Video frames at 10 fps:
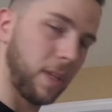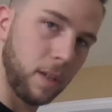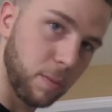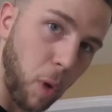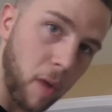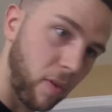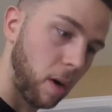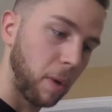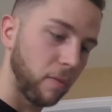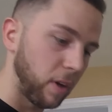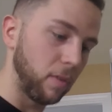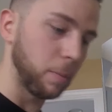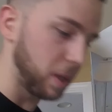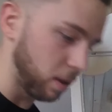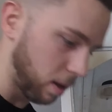This is by far my favorite
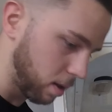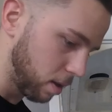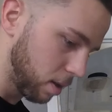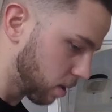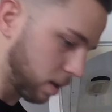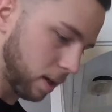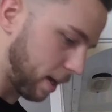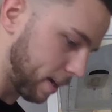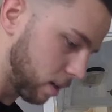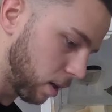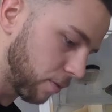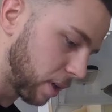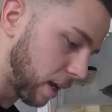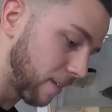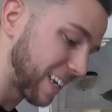meal. Can't get enough of it.
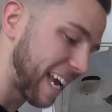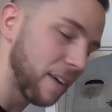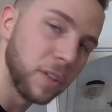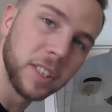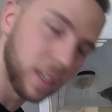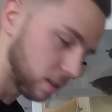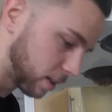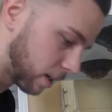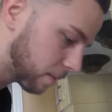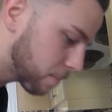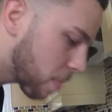I have it every single day.